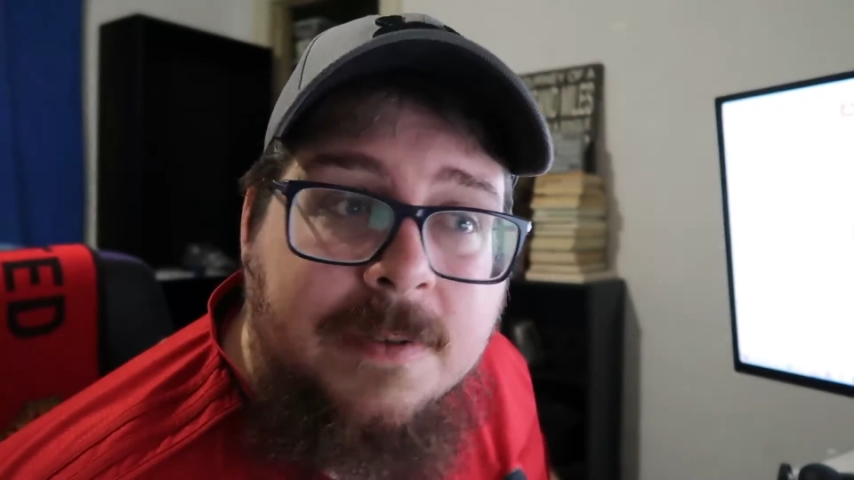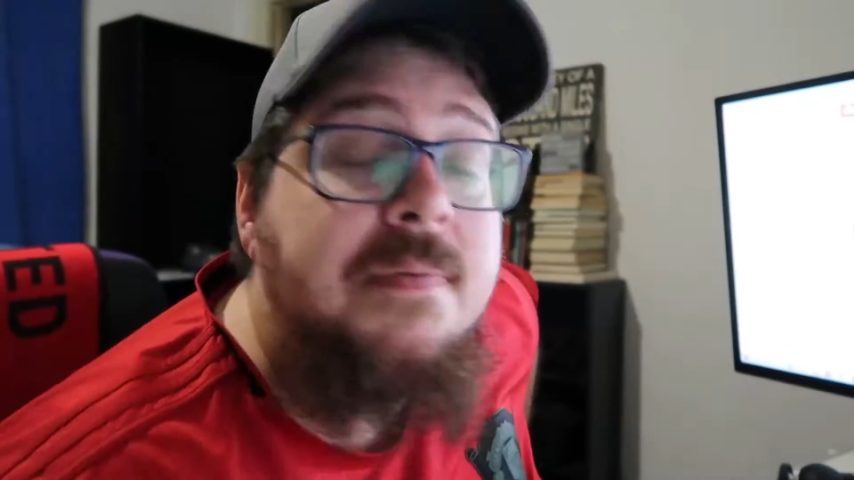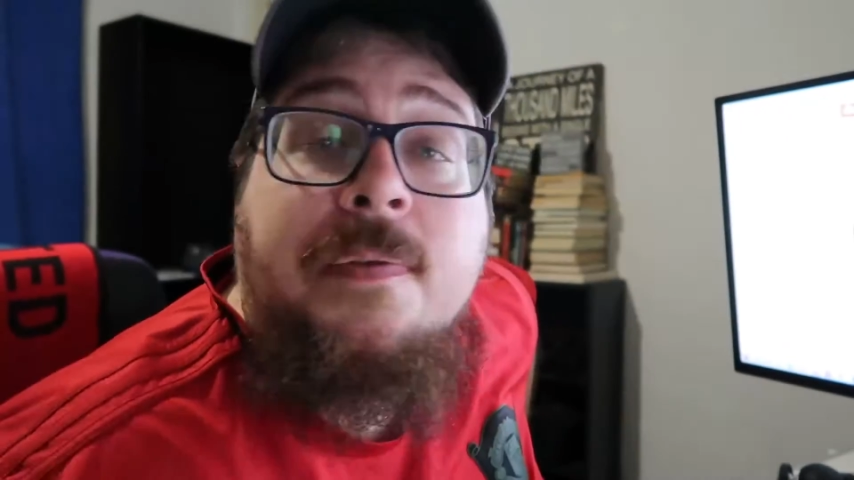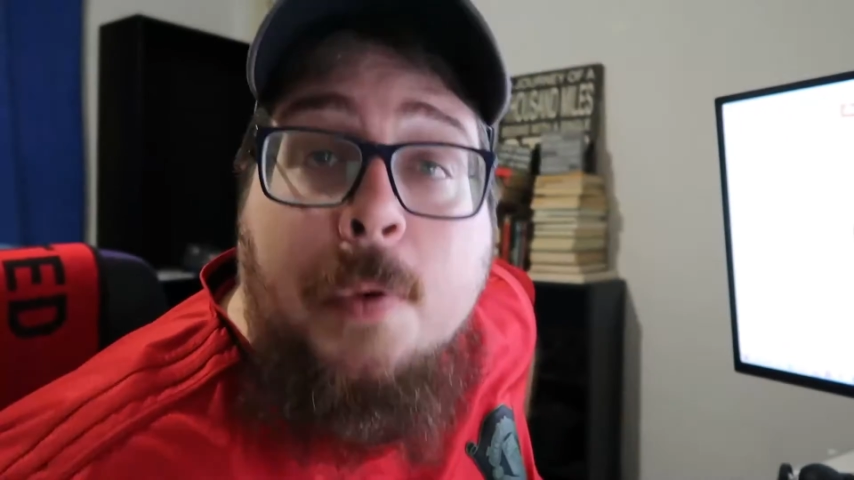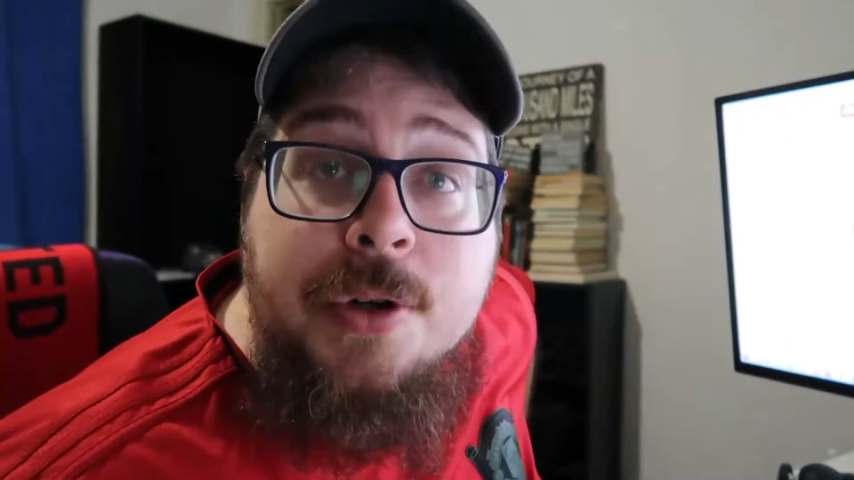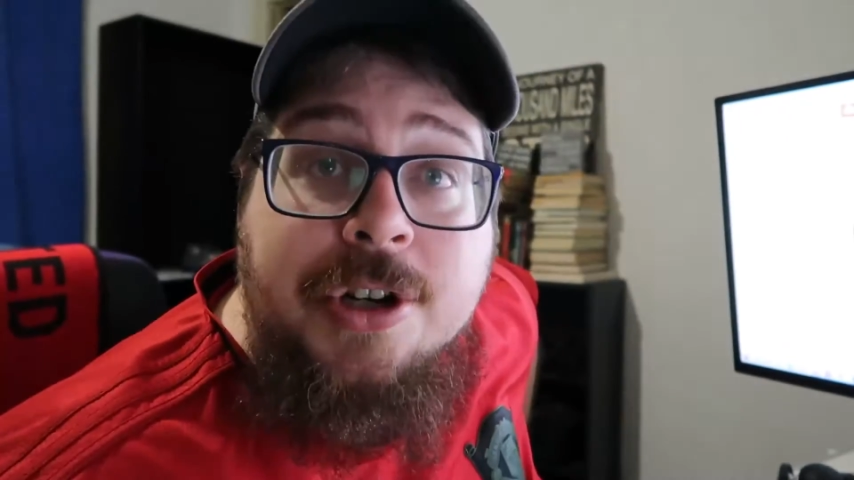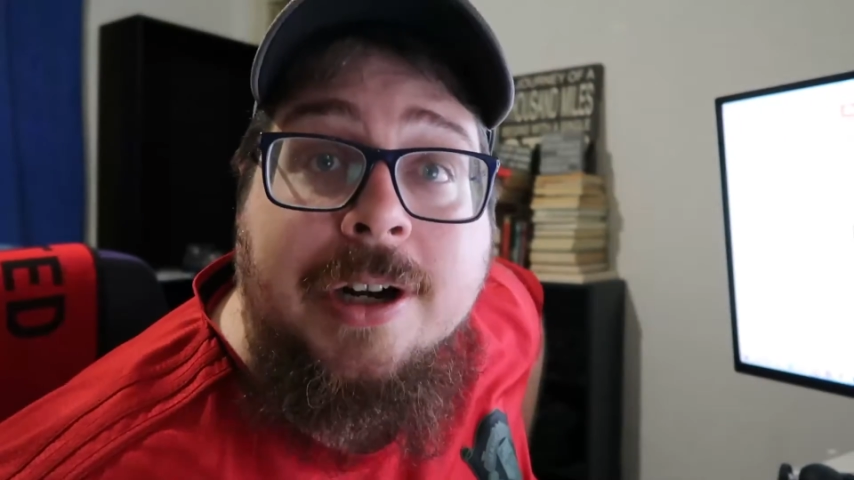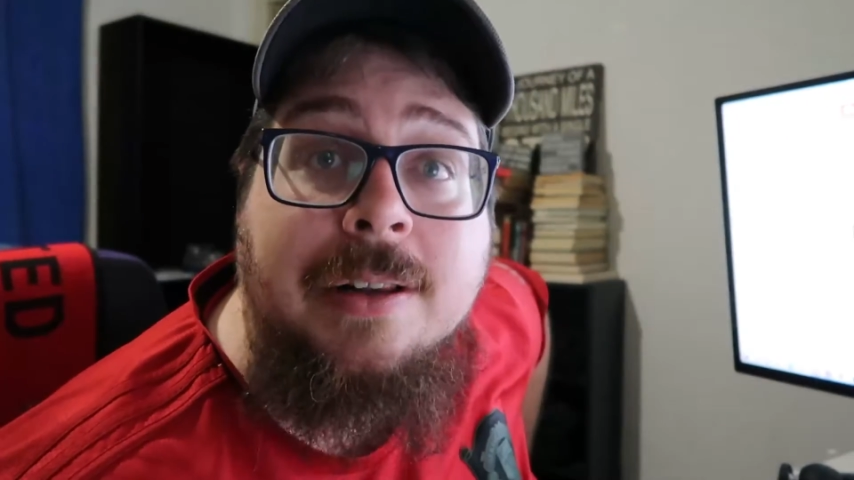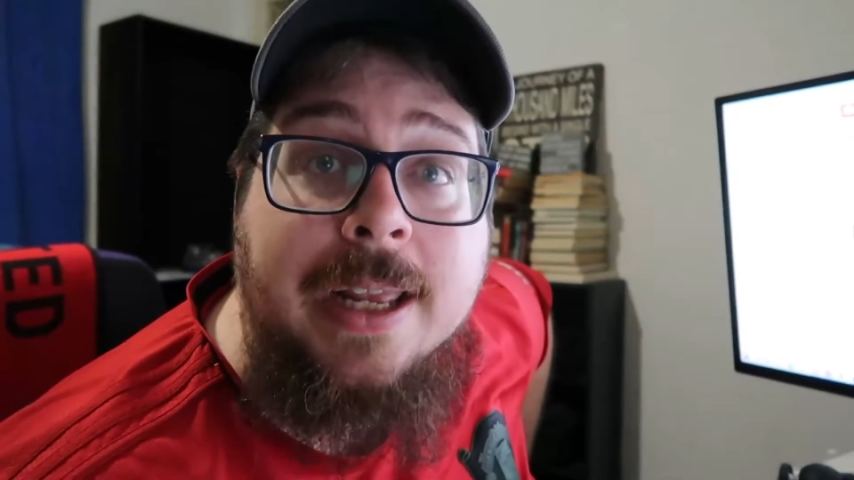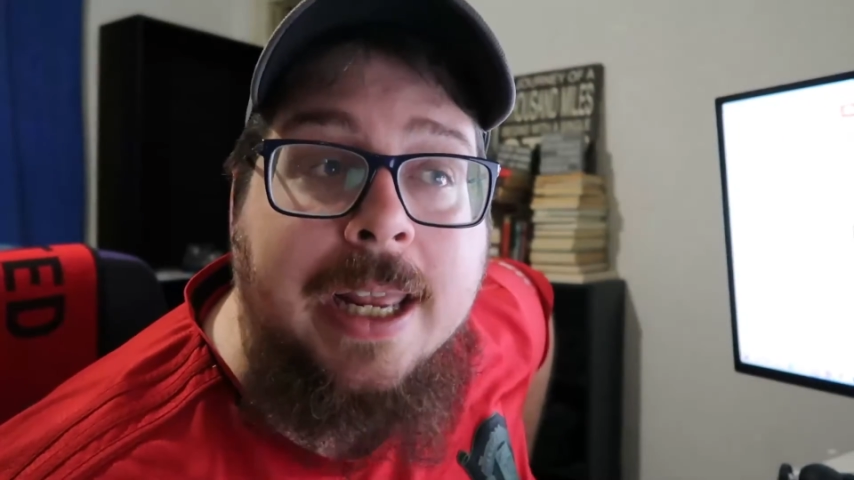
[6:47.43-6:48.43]

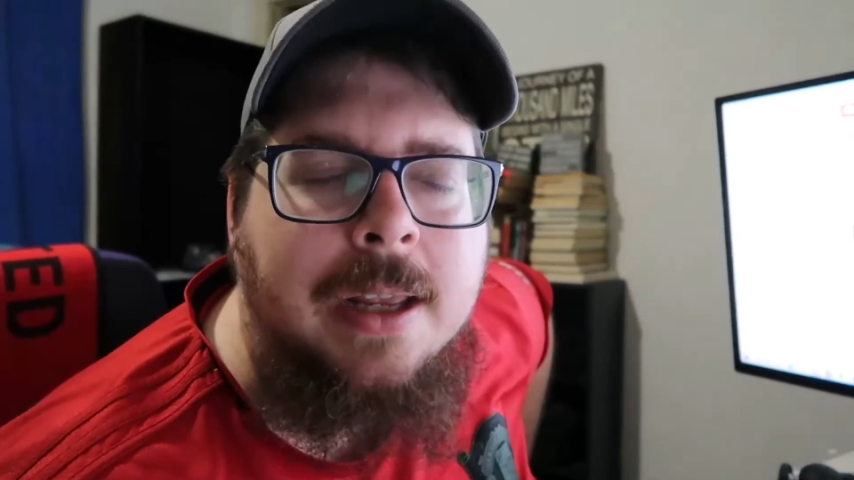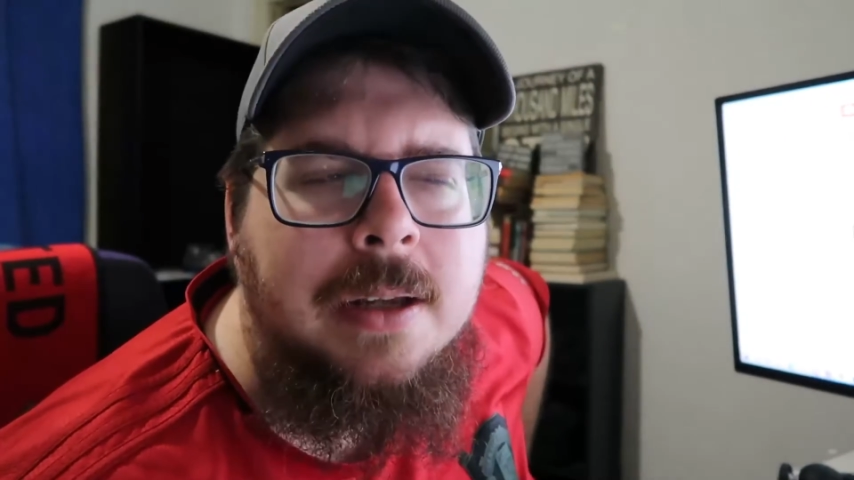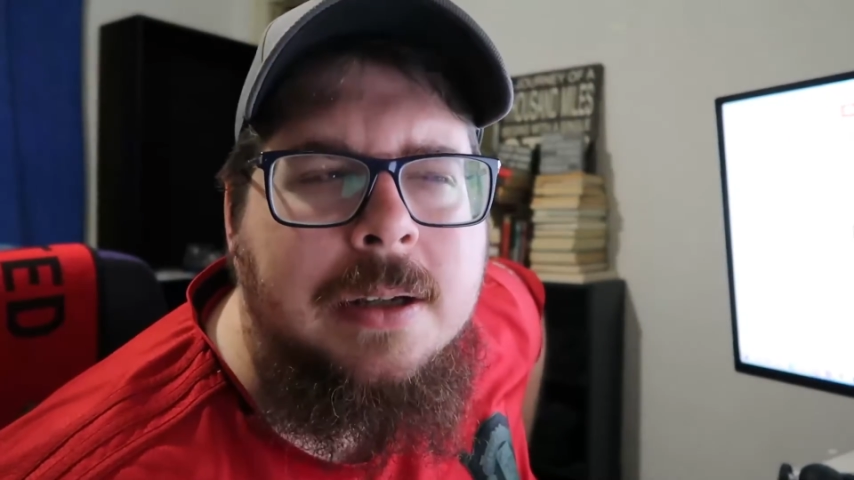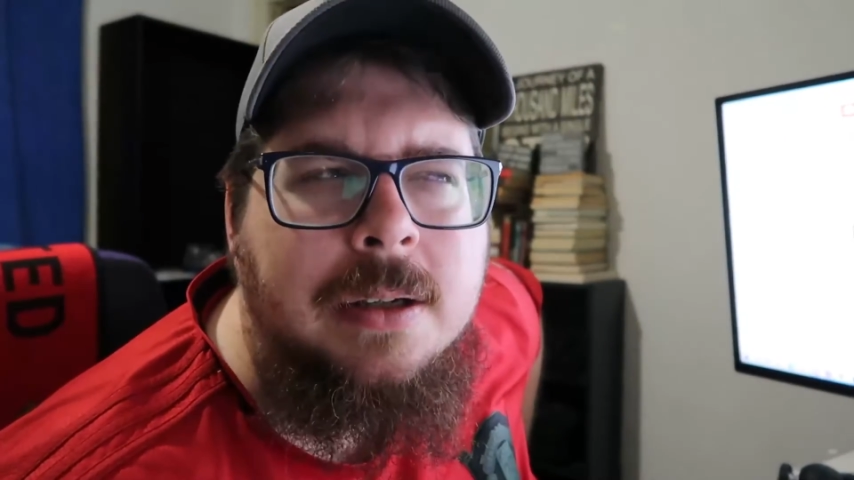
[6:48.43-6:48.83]
Unfortunately,